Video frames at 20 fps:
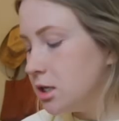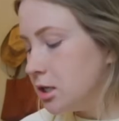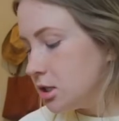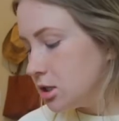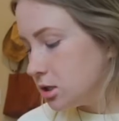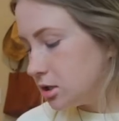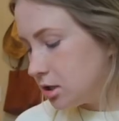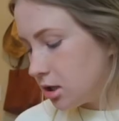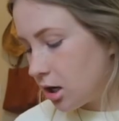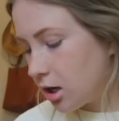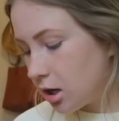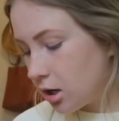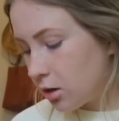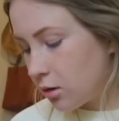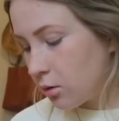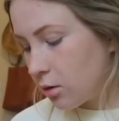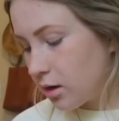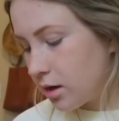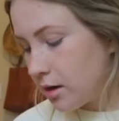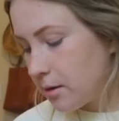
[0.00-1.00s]

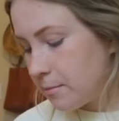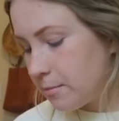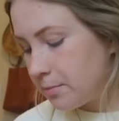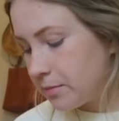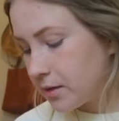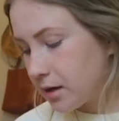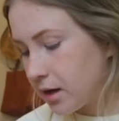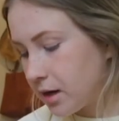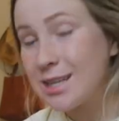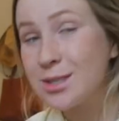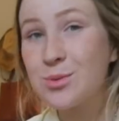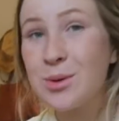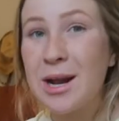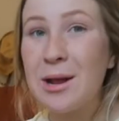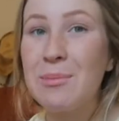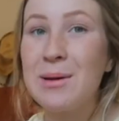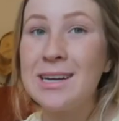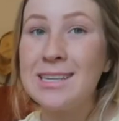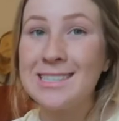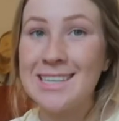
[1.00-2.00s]
So that's what
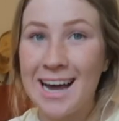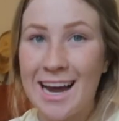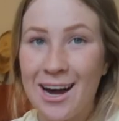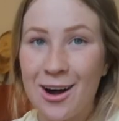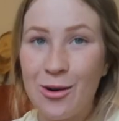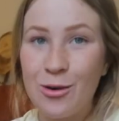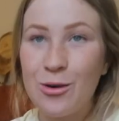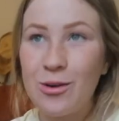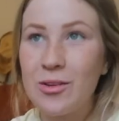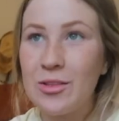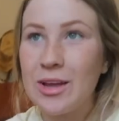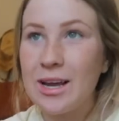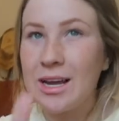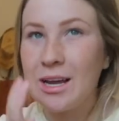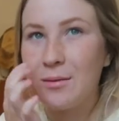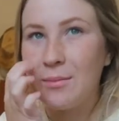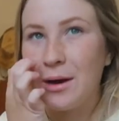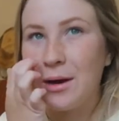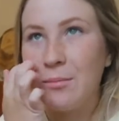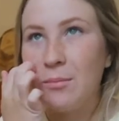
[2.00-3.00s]
I picked out
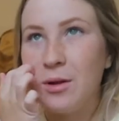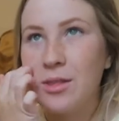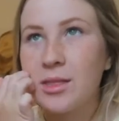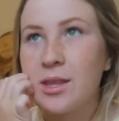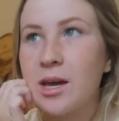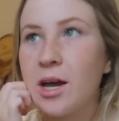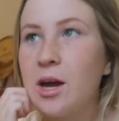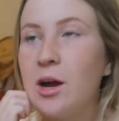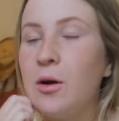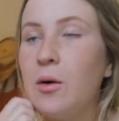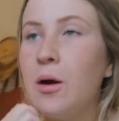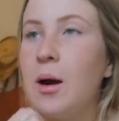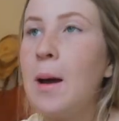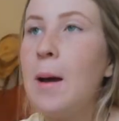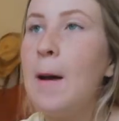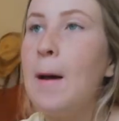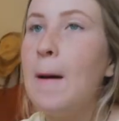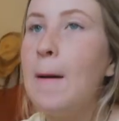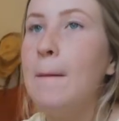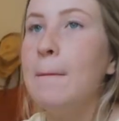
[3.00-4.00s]
like about a month ago
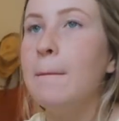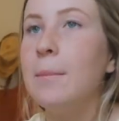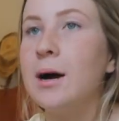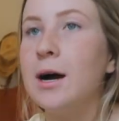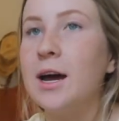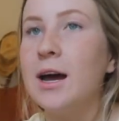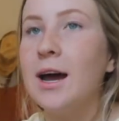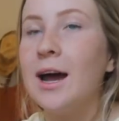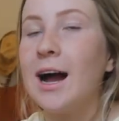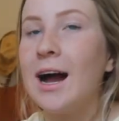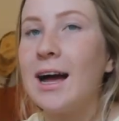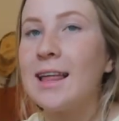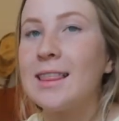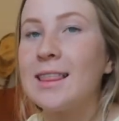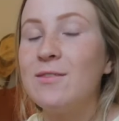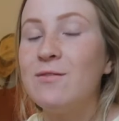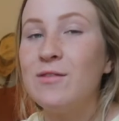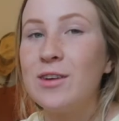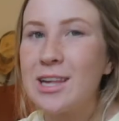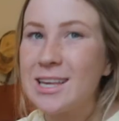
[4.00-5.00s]
but I
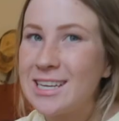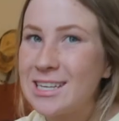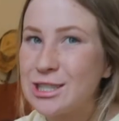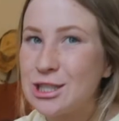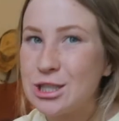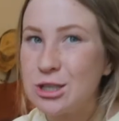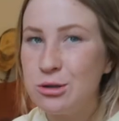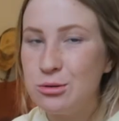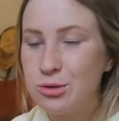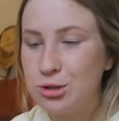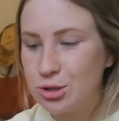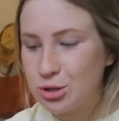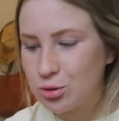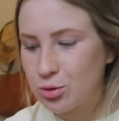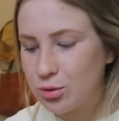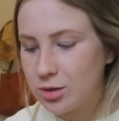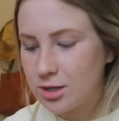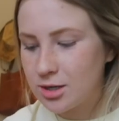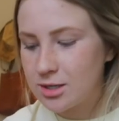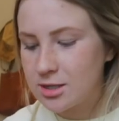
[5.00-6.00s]
feel like it's too
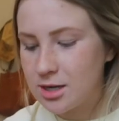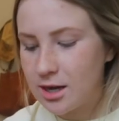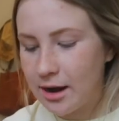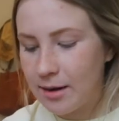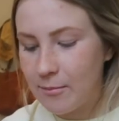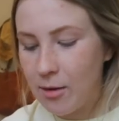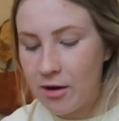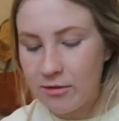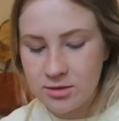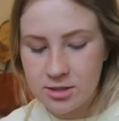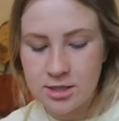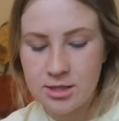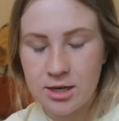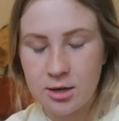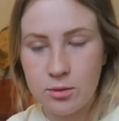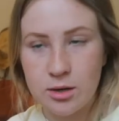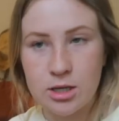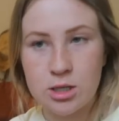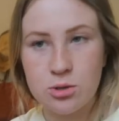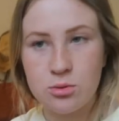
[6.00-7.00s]
short. I'm obviously
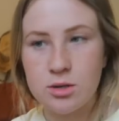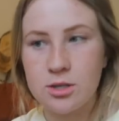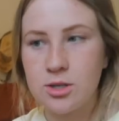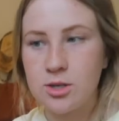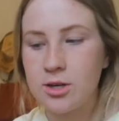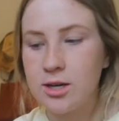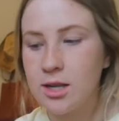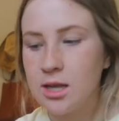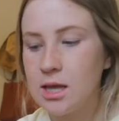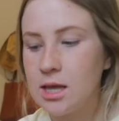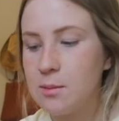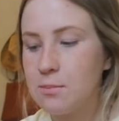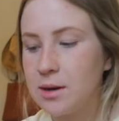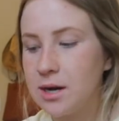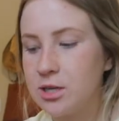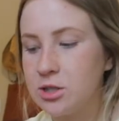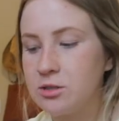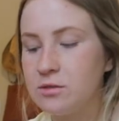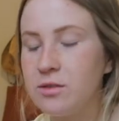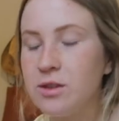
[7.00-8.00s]
gonna wear shorts underneath it, but
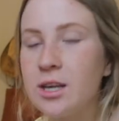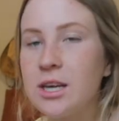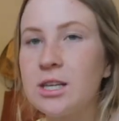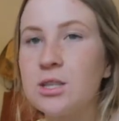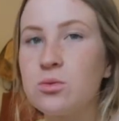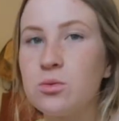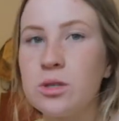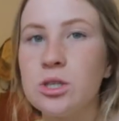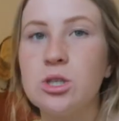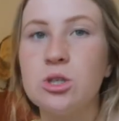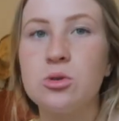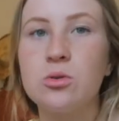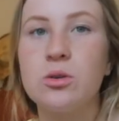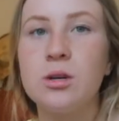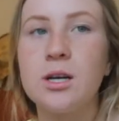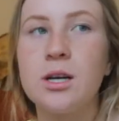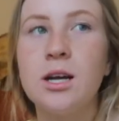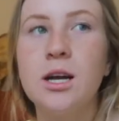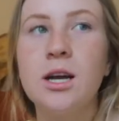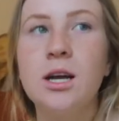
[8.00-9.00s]
I just feel like it's really
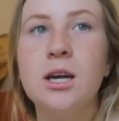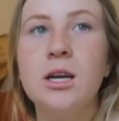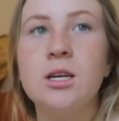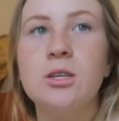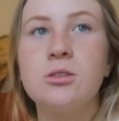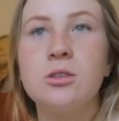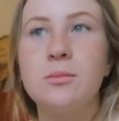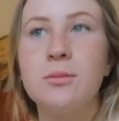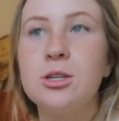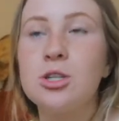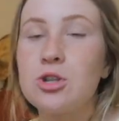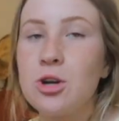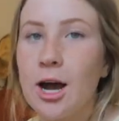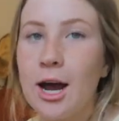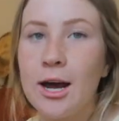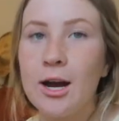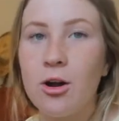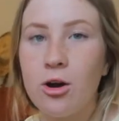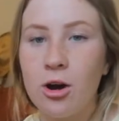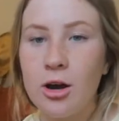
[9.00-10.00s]
short. So I'm gonna
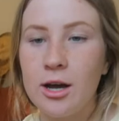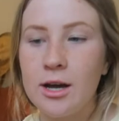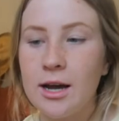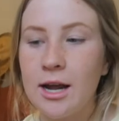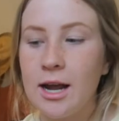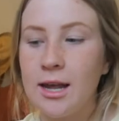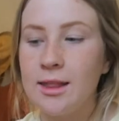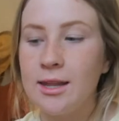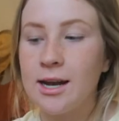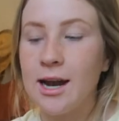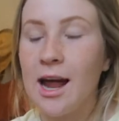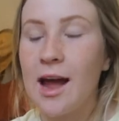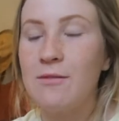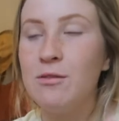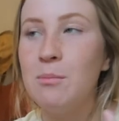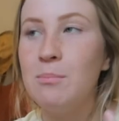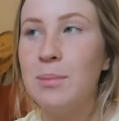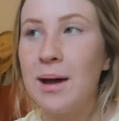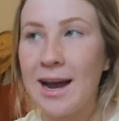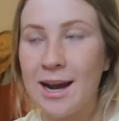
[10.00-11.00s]
try it on and then I have
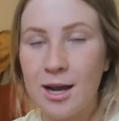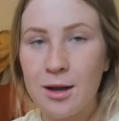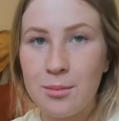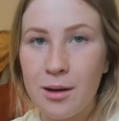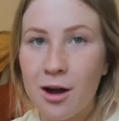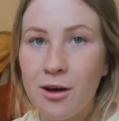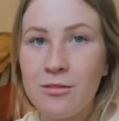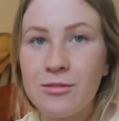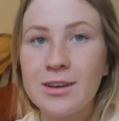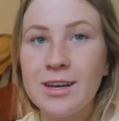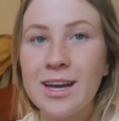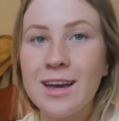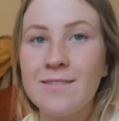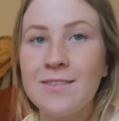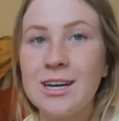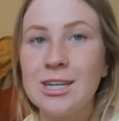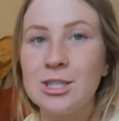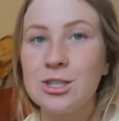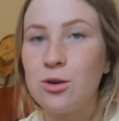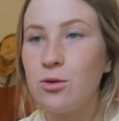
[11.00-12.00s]
a backup outfit if
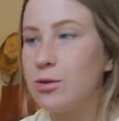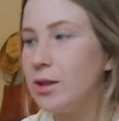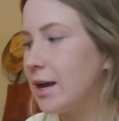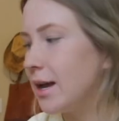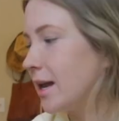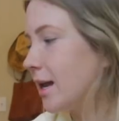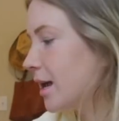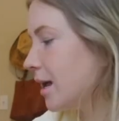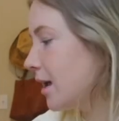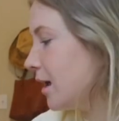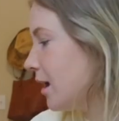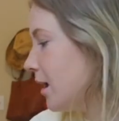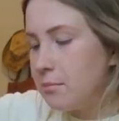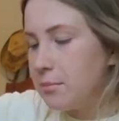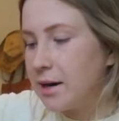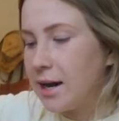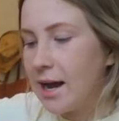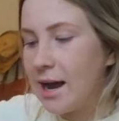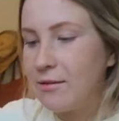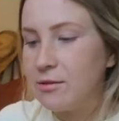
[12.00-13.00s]
I don't like it,
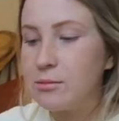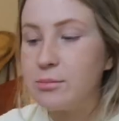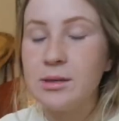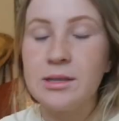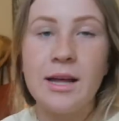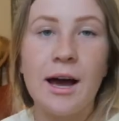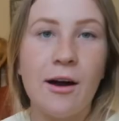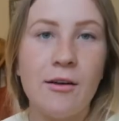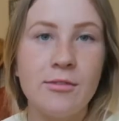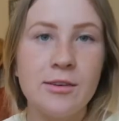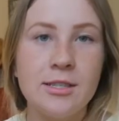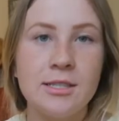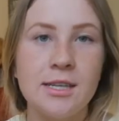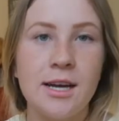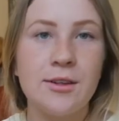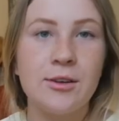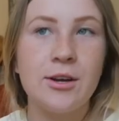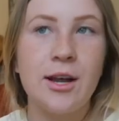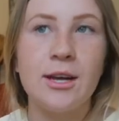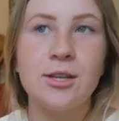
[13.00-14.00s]
but I haven't put the outfit
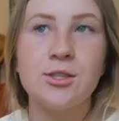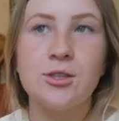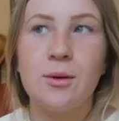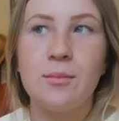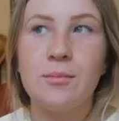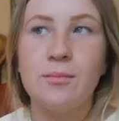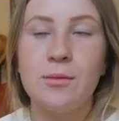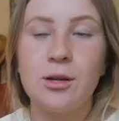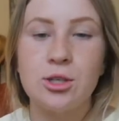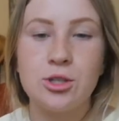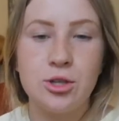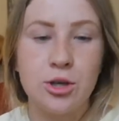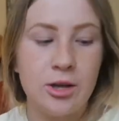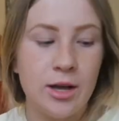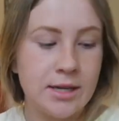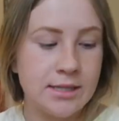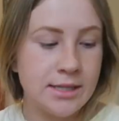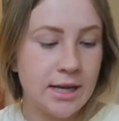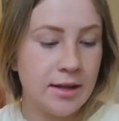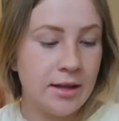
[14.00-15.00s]
together yet. So I'm gonna show you
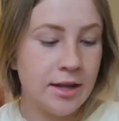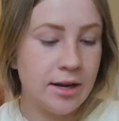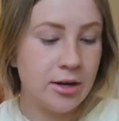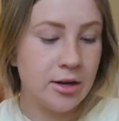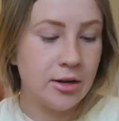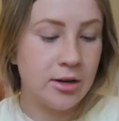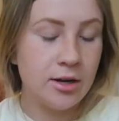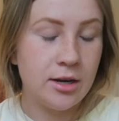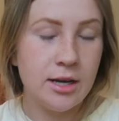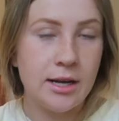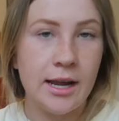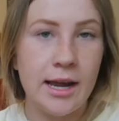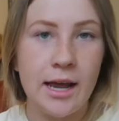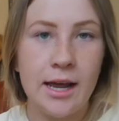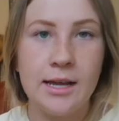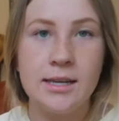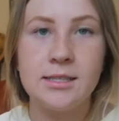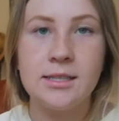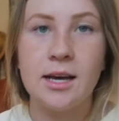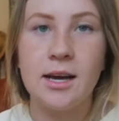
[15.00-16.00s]
guys that later in
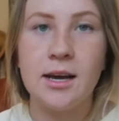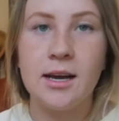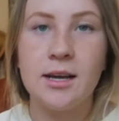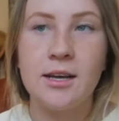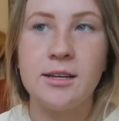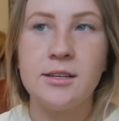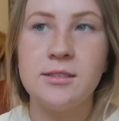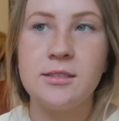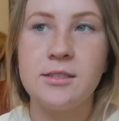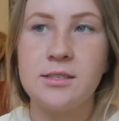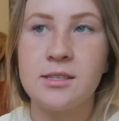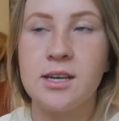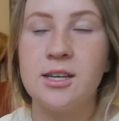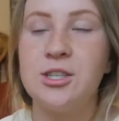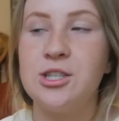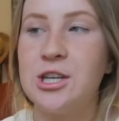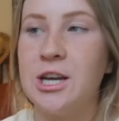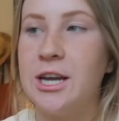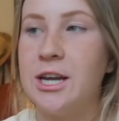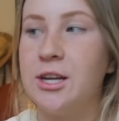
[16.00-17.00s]
case I decide
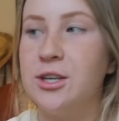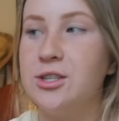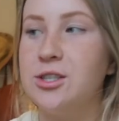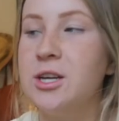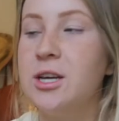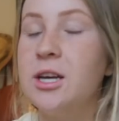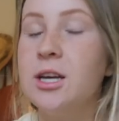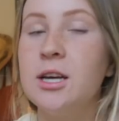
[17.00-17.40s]
to change.